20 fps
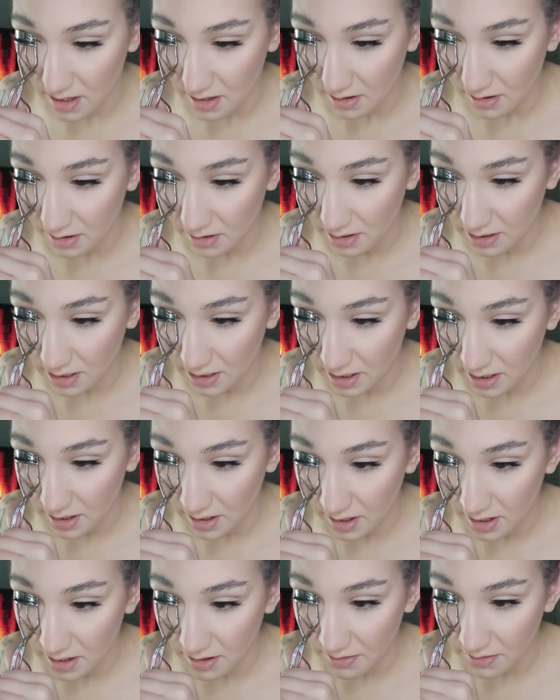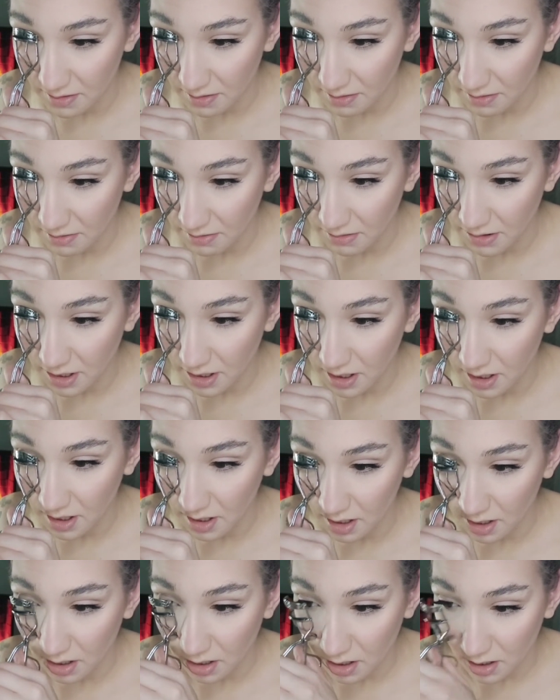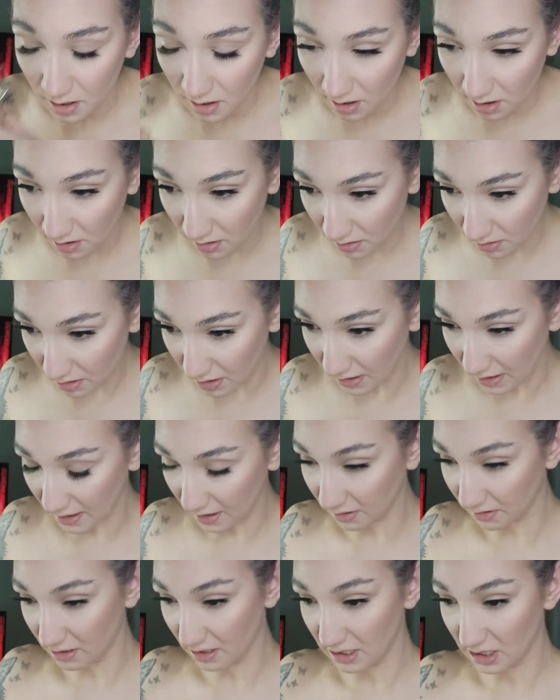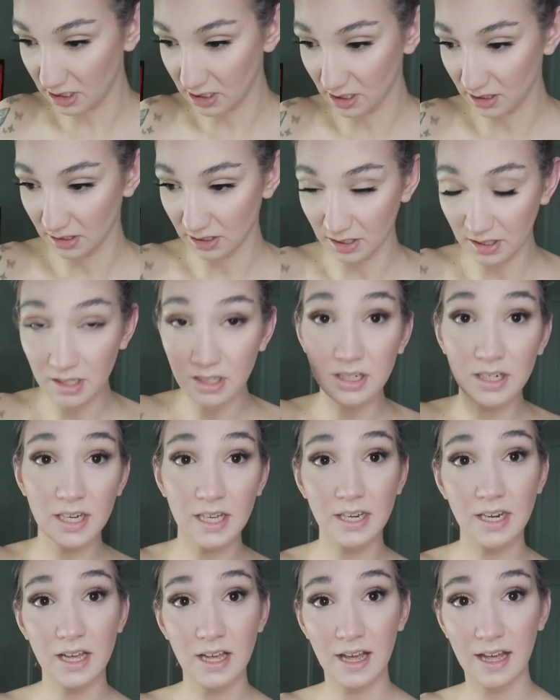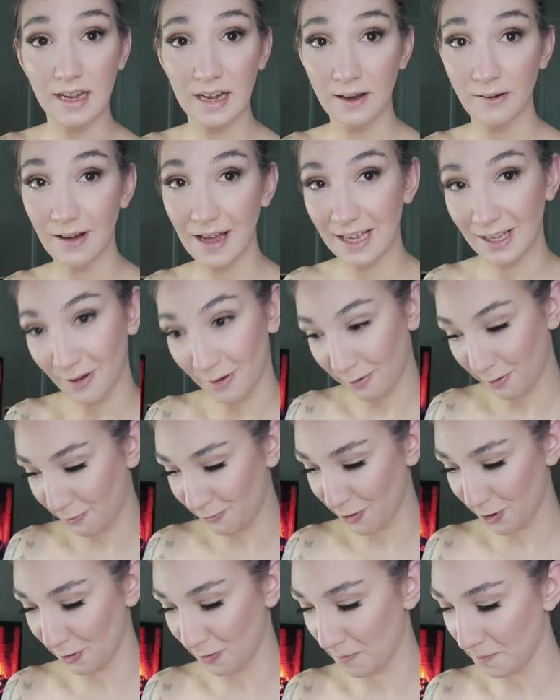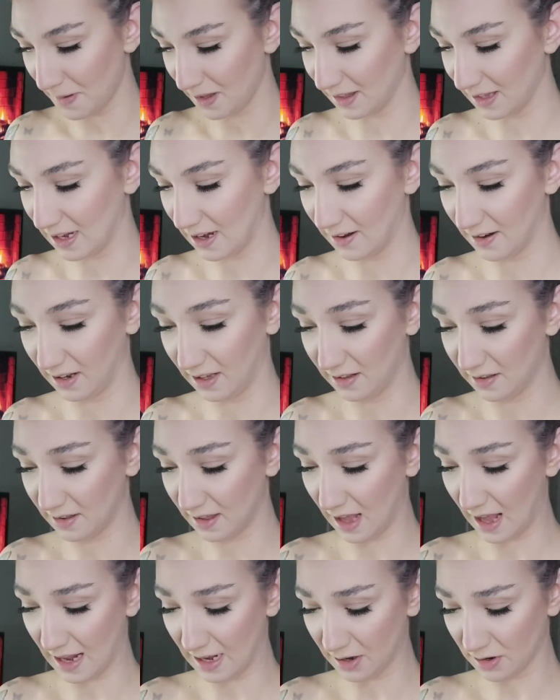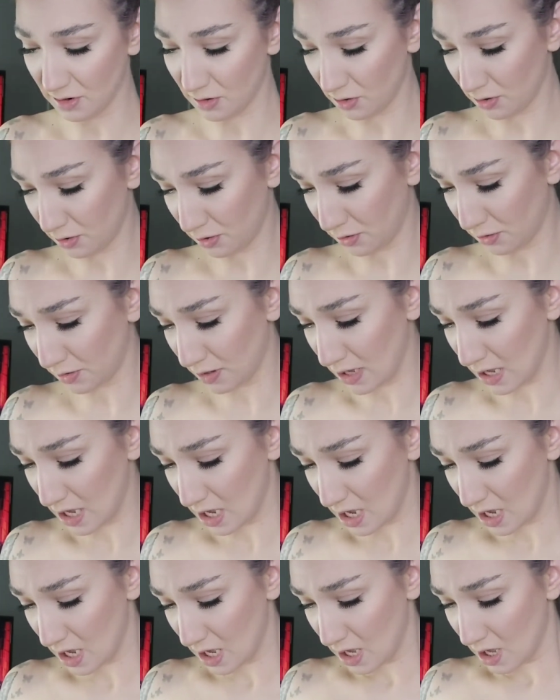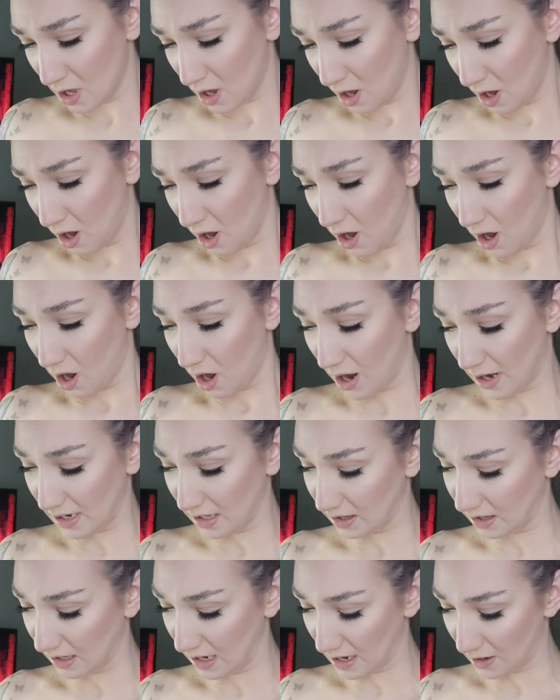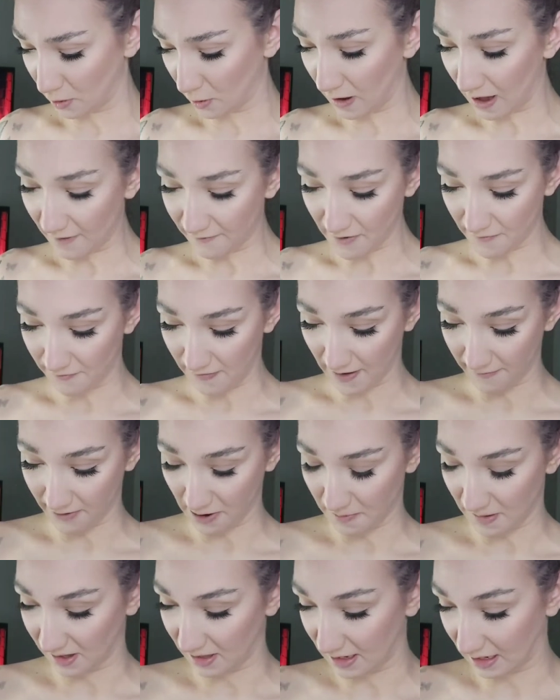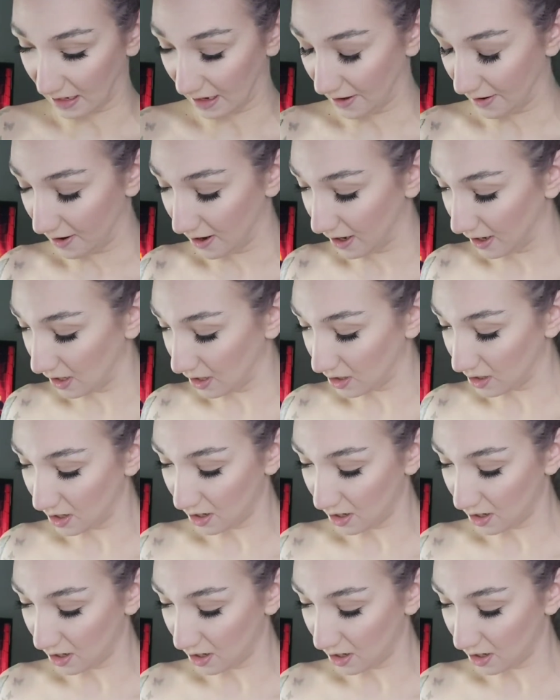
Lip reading: So there we go. Now this should look good. And now I go through mascaras. I don't know. Honestly, I don't have a favorite mascara.